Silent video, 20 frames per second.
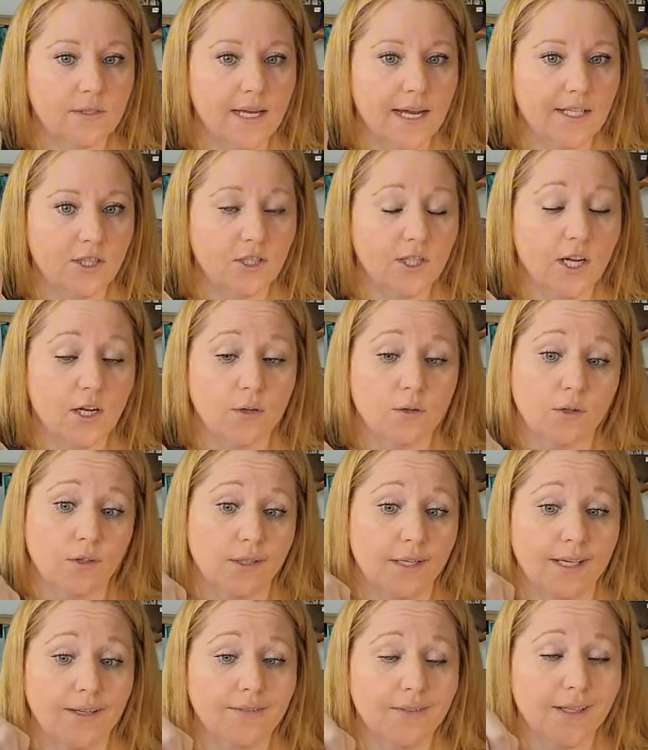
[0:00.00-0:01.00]
edge coat,
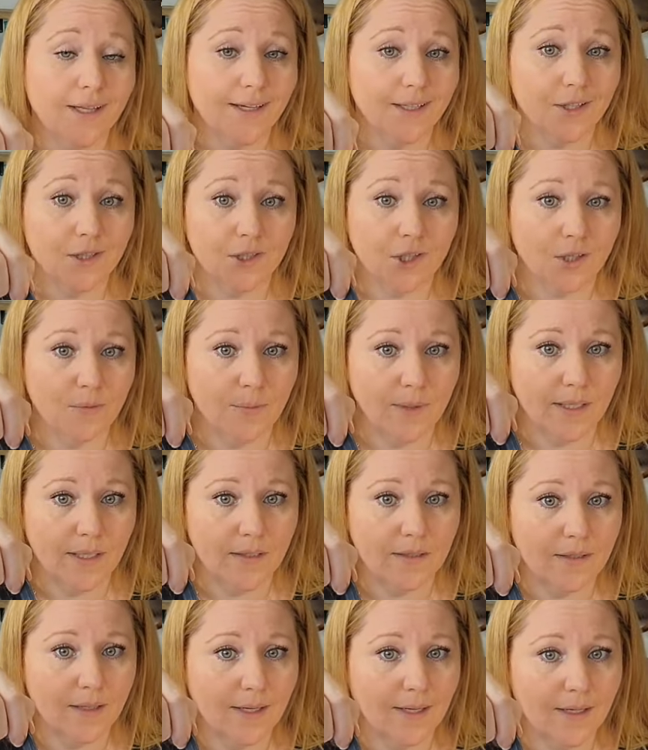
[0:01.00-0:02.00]
or even like a
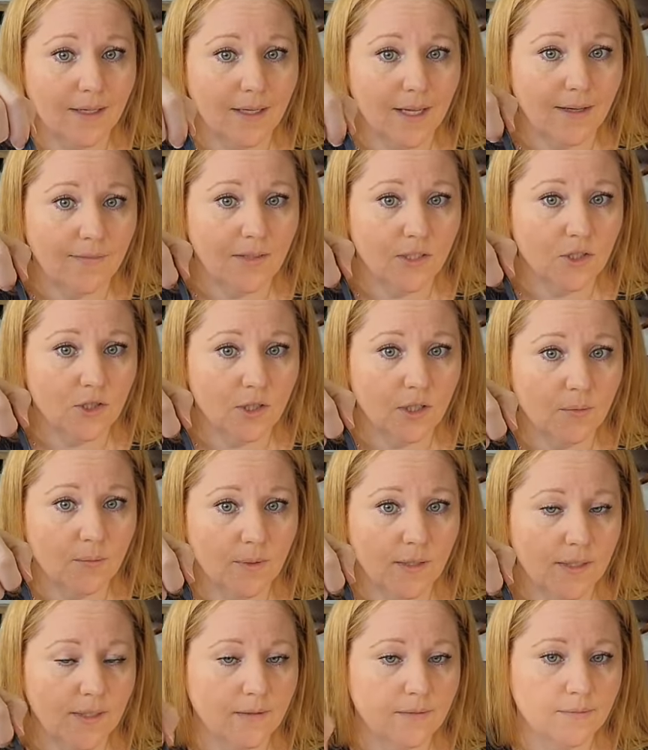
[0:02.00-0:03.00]
Sharpie, like a navy
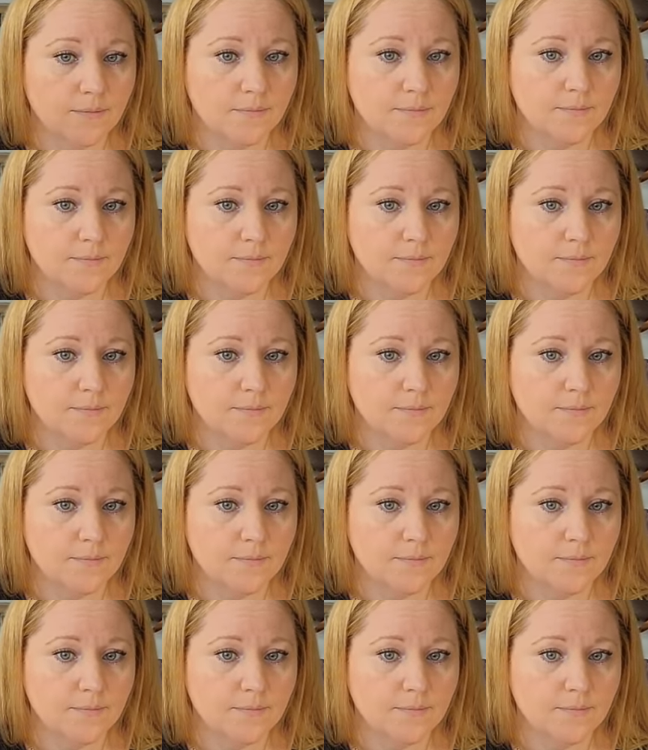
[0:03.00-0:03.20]
Sharpie.